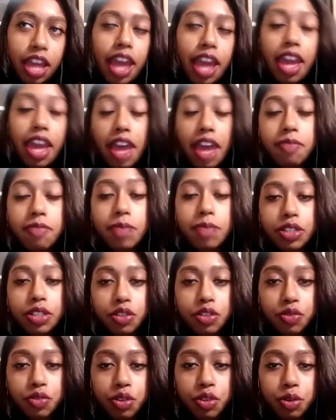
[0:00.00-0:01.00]
have met a
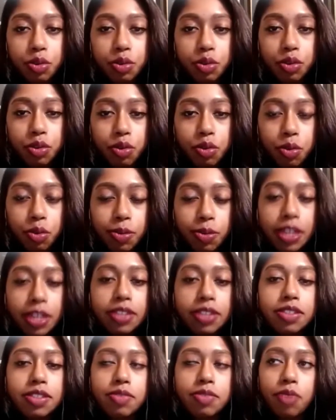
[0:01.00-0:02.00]
few au
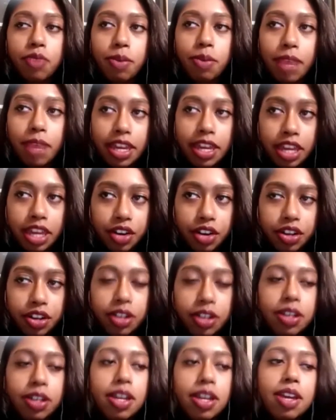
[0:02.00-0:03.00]
pairs from my area,
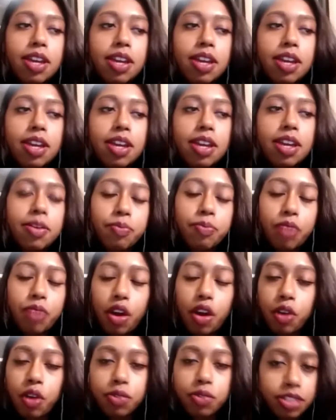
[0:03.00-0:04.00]

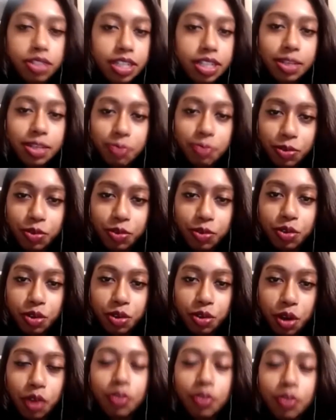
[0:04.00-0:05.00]
obviously before
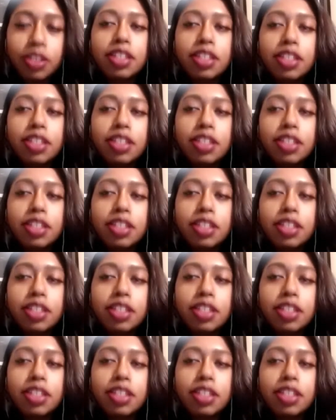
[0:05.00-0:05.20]
COVID.